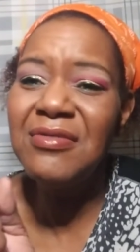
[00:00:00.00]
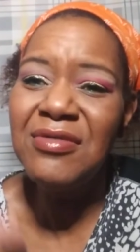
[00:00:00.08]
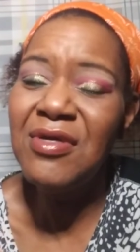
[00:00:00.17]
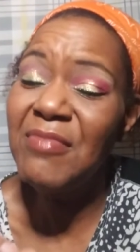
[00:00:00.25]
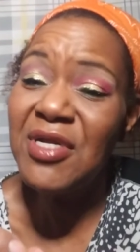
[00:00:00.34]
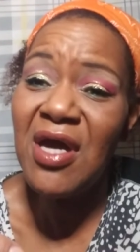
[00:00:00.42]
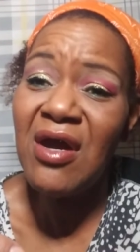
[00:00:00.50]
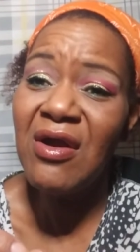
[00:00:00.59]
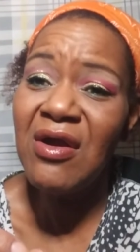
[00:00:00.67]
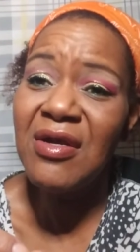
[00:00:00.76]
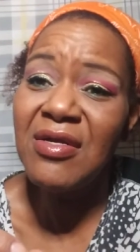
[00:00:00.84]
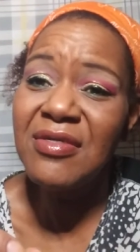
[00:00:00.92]
you're my
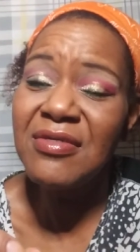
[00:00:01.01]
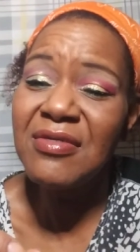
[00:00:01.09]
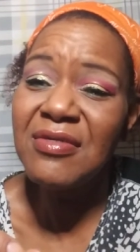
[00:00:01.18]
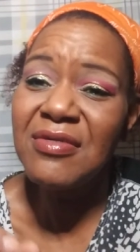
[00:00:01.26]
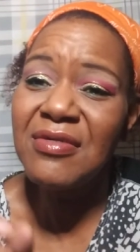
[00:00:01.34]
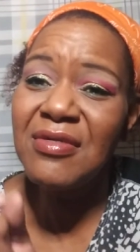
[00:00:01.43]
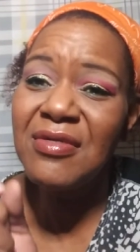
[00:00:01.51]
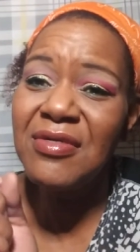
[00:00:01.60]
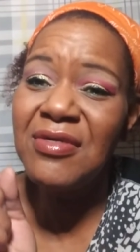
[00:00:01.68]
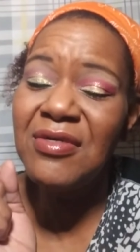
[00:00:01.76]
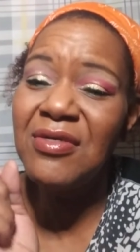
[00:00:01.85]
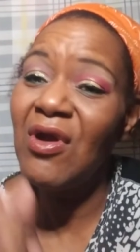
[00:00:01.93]
diehard.
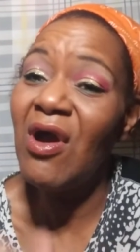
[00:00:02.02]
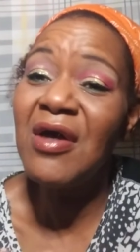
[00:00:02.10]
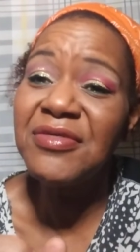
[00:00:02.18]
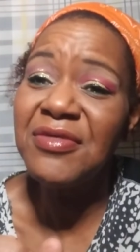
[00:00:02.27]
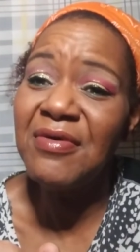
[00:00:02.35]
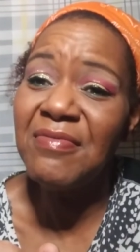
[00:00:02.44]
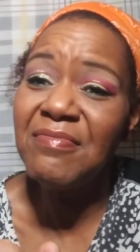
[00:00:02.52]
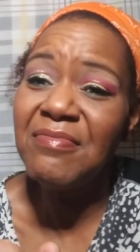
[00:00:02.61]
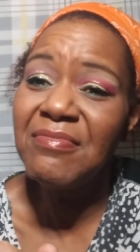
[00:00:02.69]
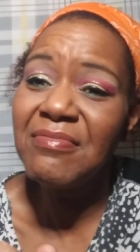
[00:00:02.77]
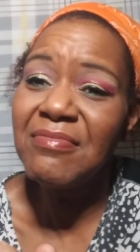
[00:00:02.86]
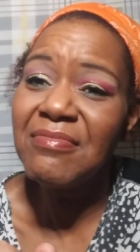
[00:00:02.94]
You're awesome.
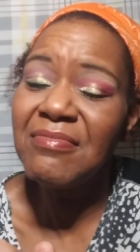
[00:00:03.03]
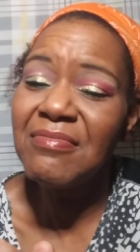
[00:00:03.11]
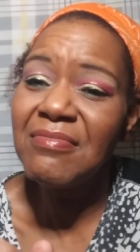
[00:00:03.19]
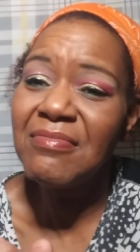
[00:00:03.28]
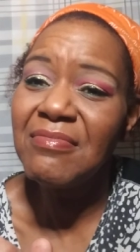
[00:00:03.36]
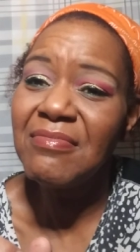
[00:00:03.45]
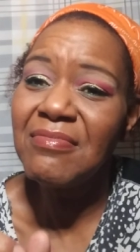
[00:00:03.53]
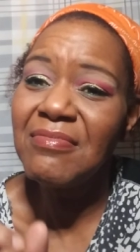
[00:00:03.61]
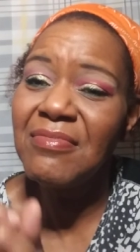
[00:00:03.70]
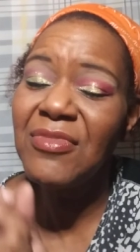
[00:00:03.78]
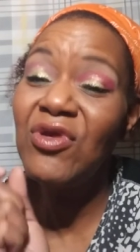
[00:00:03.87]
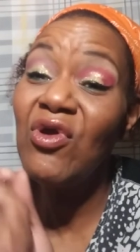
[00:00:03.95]

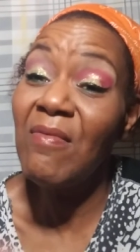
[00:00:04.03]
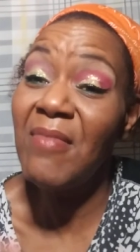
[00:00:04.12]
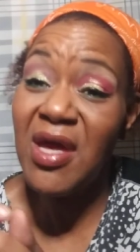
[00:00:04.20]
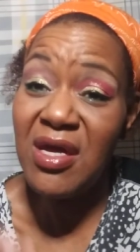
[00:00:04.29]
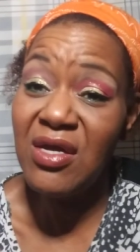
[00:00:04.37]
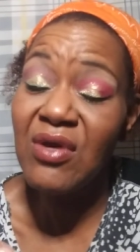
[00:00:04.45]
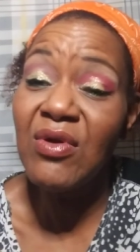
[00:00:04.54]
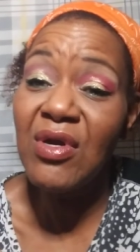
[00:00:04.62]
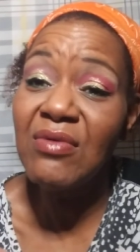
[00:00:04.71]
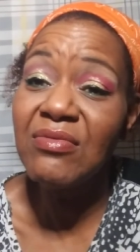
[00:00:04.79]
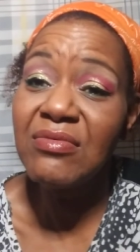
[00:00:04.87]
You're my hero.